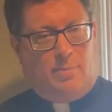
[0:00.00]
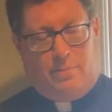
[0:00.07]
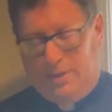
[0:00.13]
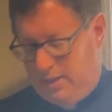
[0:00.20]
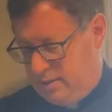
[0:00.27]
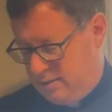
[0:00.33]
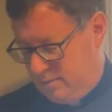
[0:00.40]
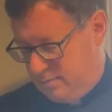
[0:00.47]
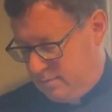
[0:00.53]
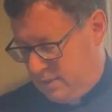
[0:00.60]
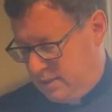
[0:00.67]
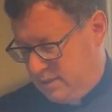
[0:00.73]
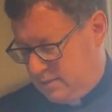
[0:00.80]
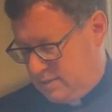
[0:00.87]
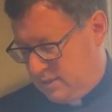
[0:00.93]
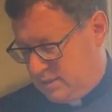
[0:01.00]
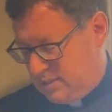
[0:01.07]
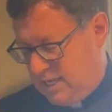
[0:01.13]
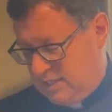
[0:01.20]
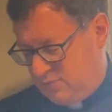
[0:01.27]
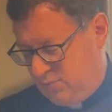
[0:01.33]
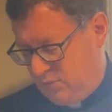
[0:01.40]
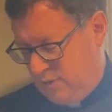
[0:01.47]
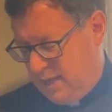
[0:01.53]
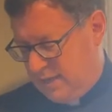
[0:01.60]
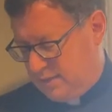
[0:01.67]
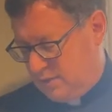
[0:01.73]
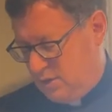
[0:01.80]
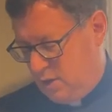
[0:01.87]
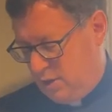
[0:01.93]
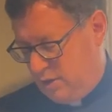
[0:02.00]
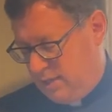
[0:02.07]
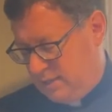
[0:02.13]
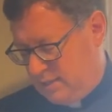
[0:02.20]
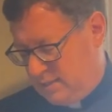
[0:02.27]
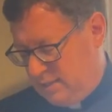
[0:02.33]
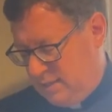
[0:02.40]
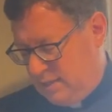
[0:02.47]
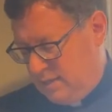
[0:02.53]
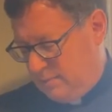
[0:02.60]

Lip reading: be successful as an artist.